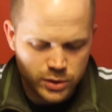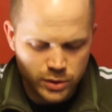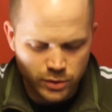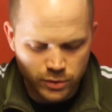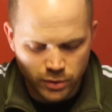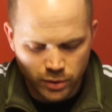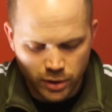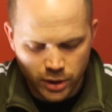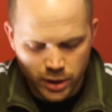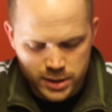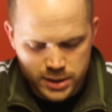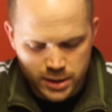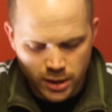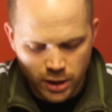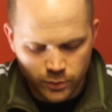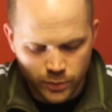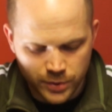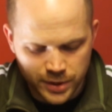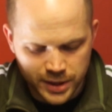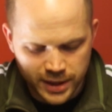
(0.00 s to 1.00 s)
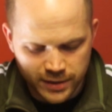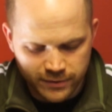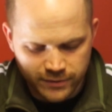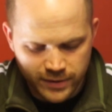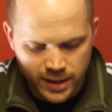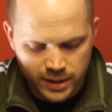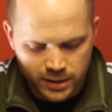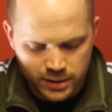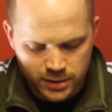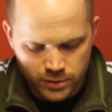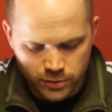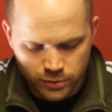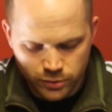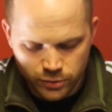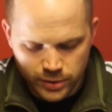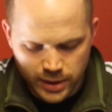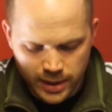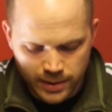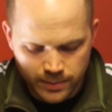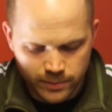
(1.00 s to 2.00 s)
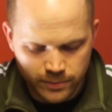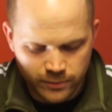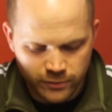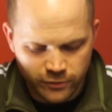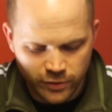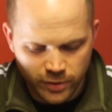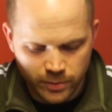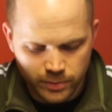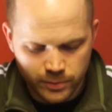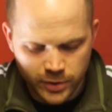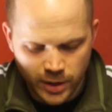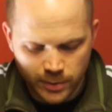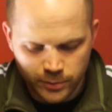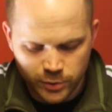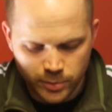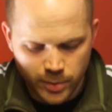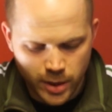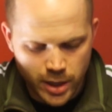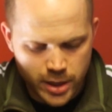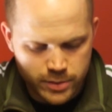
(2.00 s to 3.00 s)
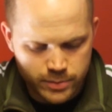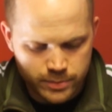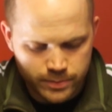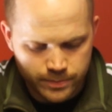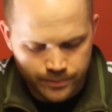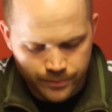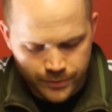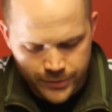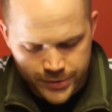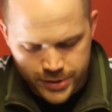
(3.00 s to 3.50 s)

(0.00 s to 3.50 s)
So you're gonna start with the event. You do them from top to bottom.